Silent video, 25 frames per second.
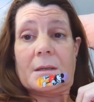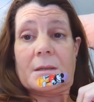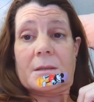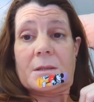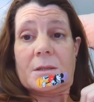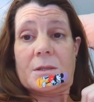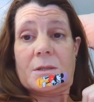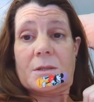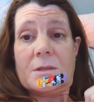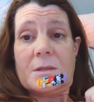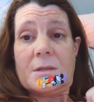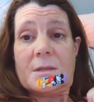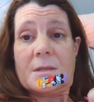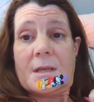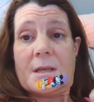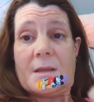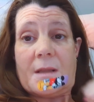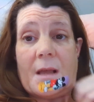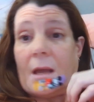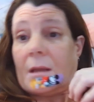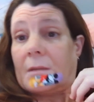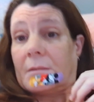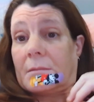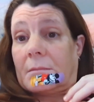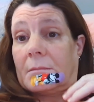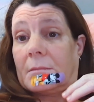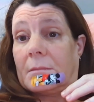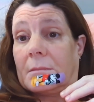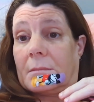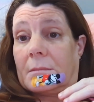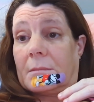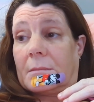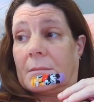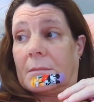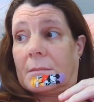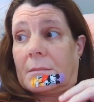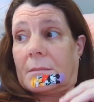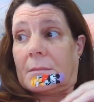Did you see that?
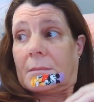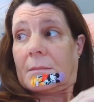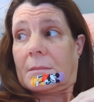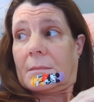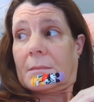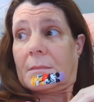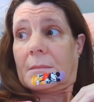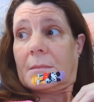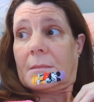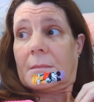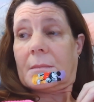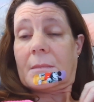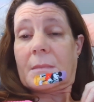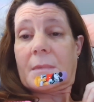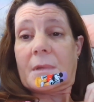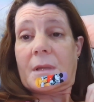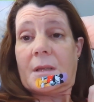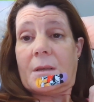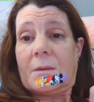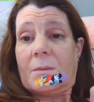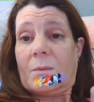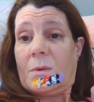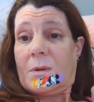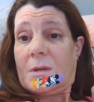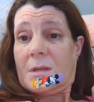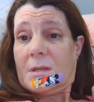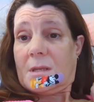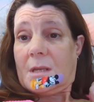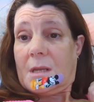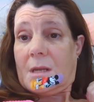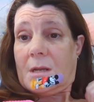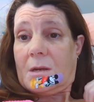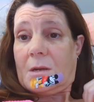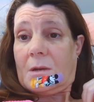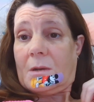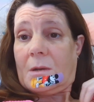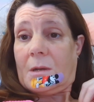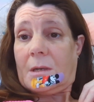What does
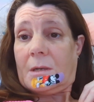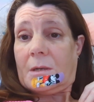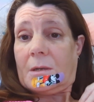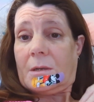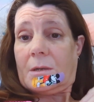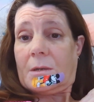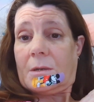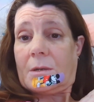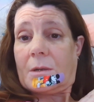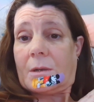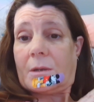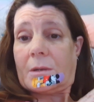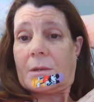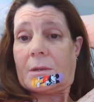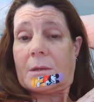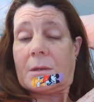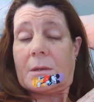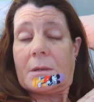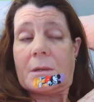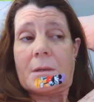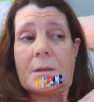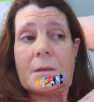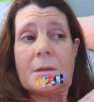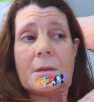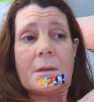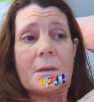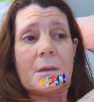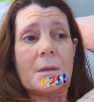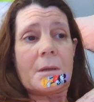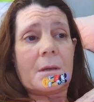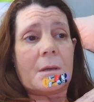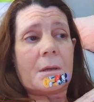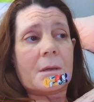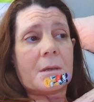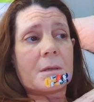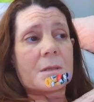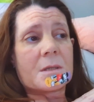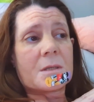he know? I don't know.
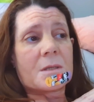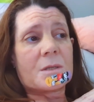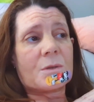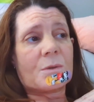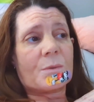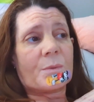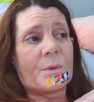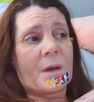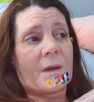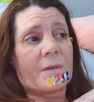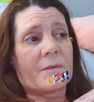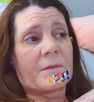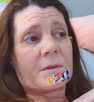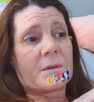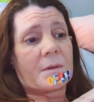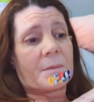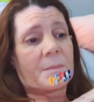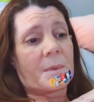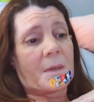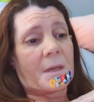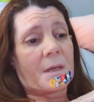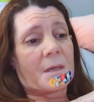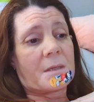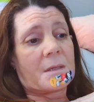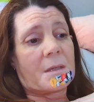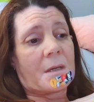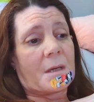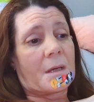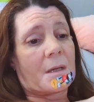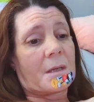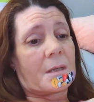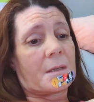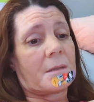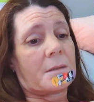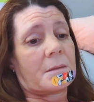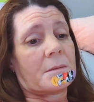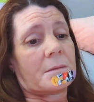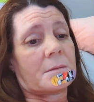Still having a bad
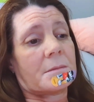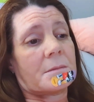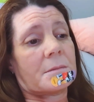day.